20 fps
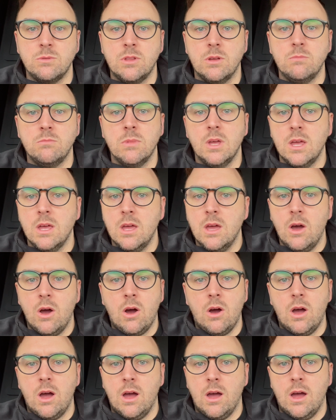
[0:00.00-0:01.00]
them
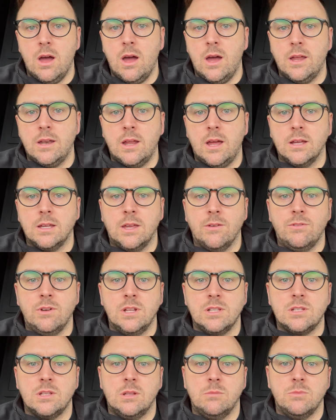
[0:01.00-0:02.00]
and giving it
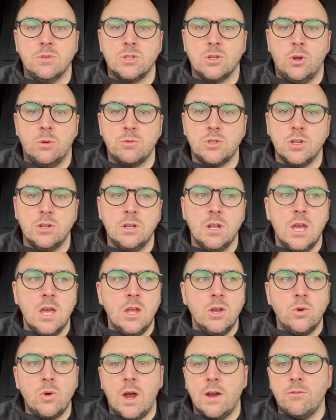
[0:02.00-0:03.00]
to them as an option.
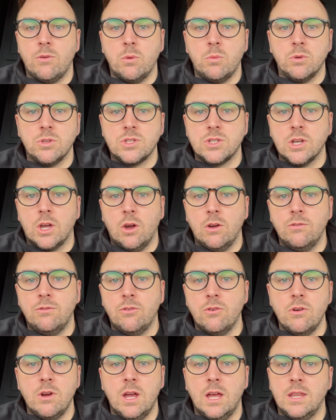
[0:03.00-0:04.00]
Not everyone wants to go
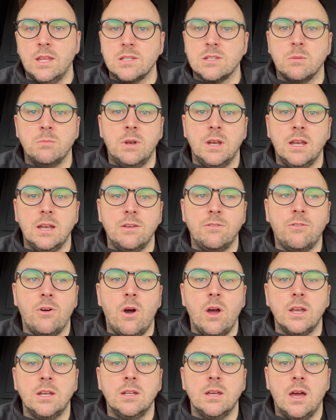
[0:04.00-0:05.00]
for it, and that's completely
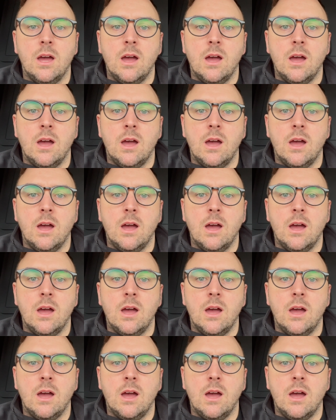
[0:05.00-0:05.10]
fine.